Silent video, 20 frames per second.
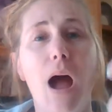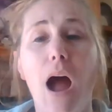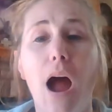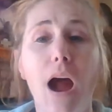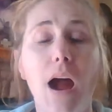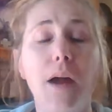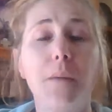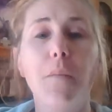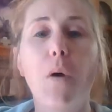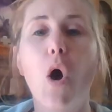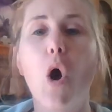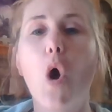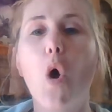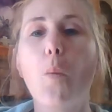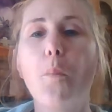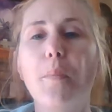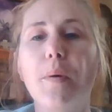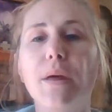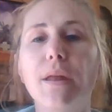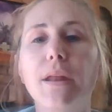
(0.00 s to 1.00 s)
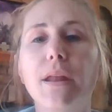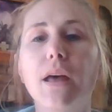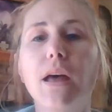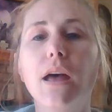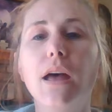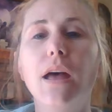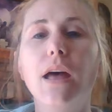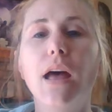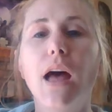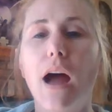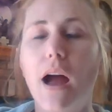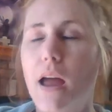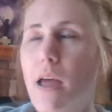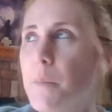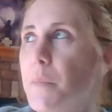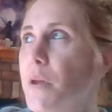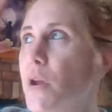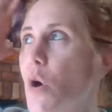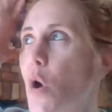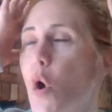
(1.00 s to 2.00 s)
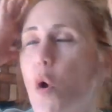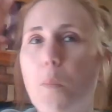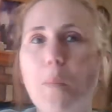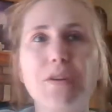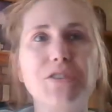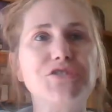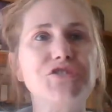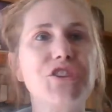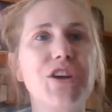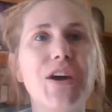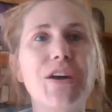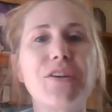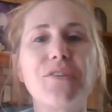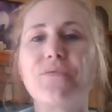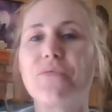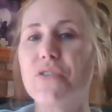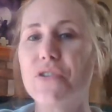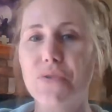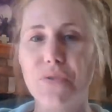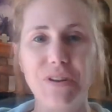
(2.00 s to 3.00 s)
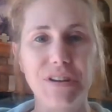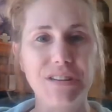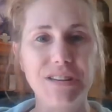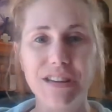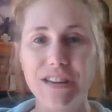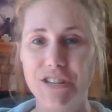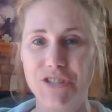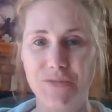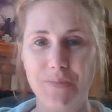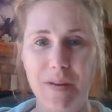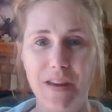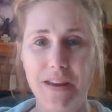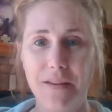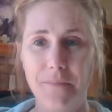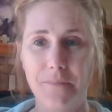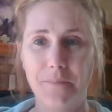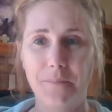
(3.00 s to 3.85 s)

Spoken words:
I'm open. I am an open channel for you to teach me